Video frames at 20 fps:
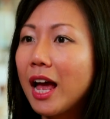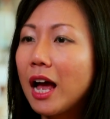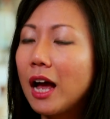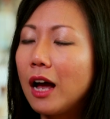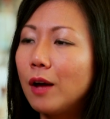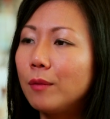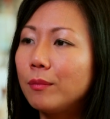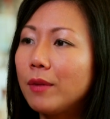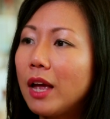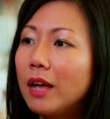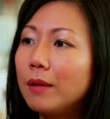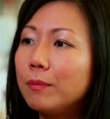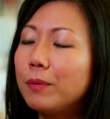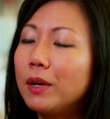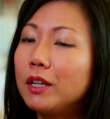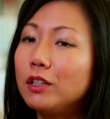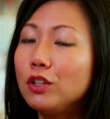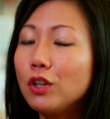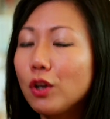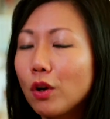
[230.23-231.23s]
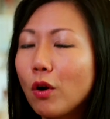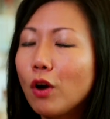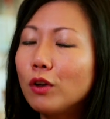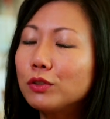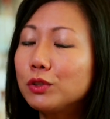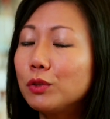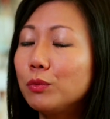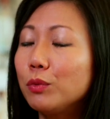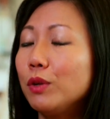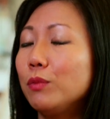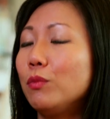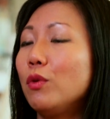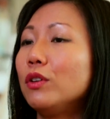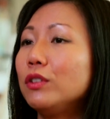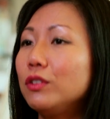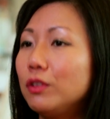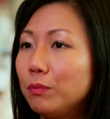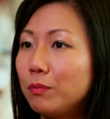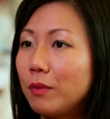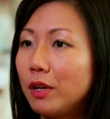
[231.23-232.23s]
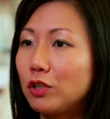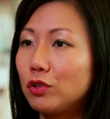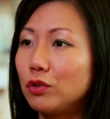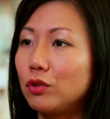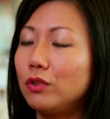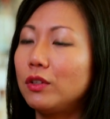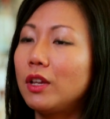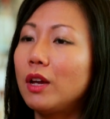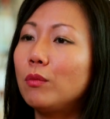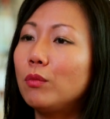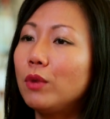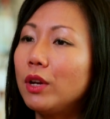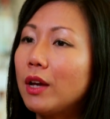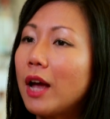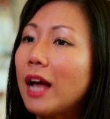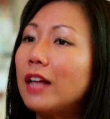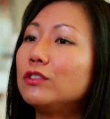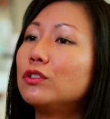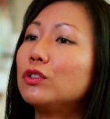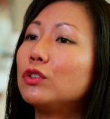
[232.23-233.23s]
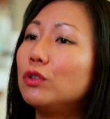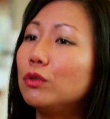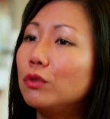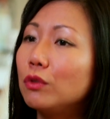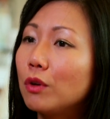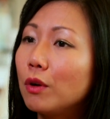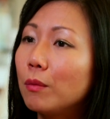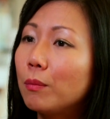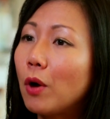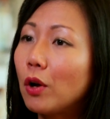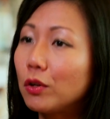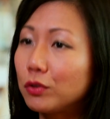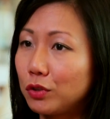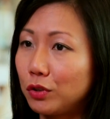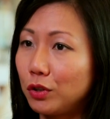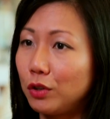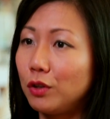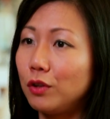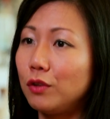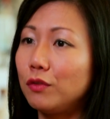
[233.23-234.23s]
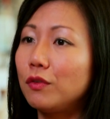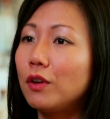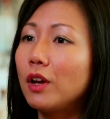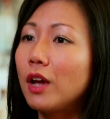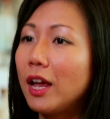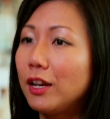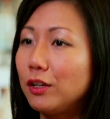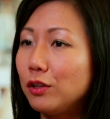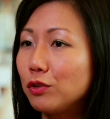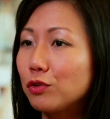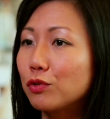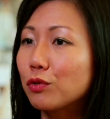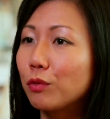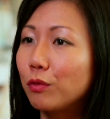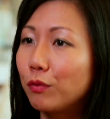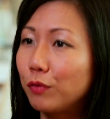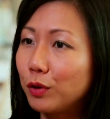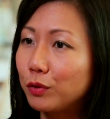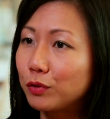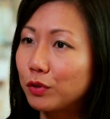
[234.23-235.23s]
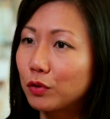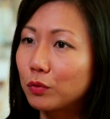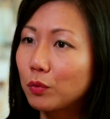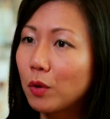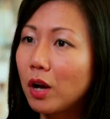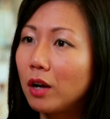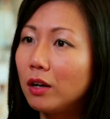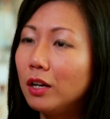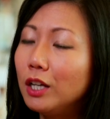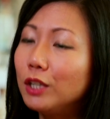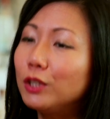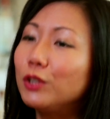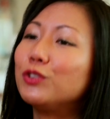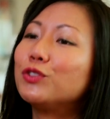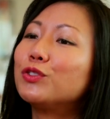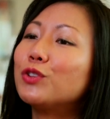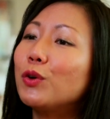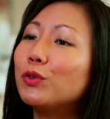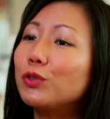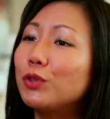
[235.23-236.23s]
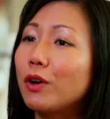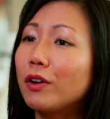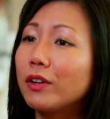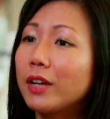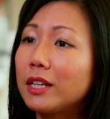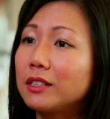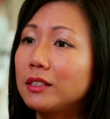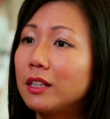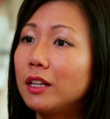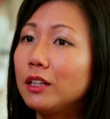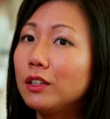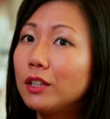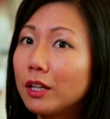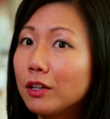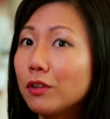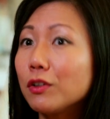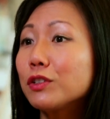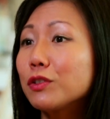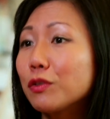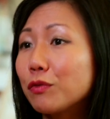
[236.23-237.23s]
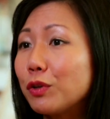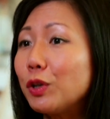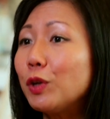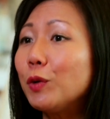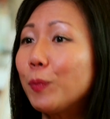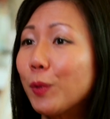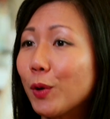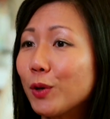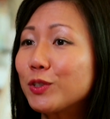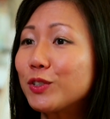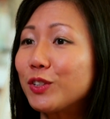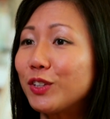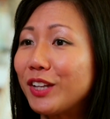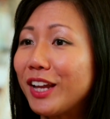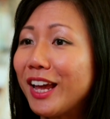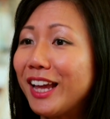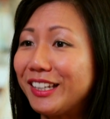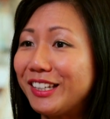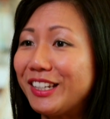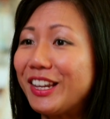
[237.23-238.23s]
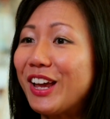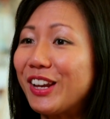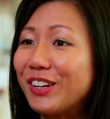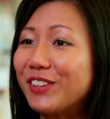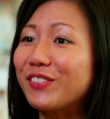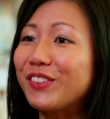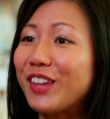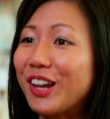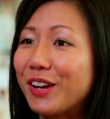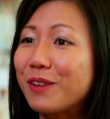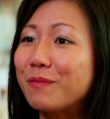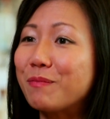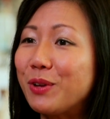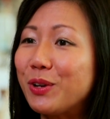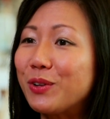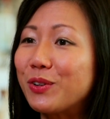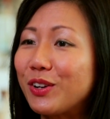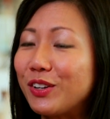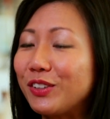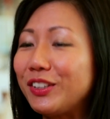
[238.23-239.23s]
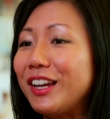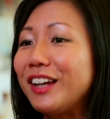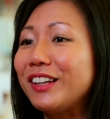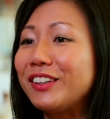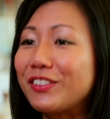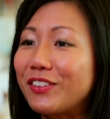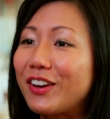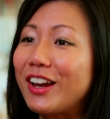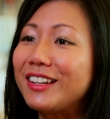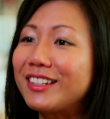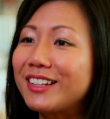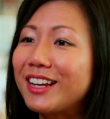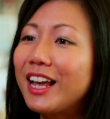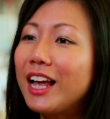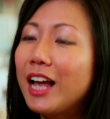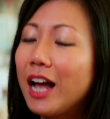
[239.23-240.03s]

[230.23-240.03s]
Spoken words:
But also we want to make sure that we answer to positive and neutral reviews as well to show to our guests that there is a real person at the end of that computer, at the other end,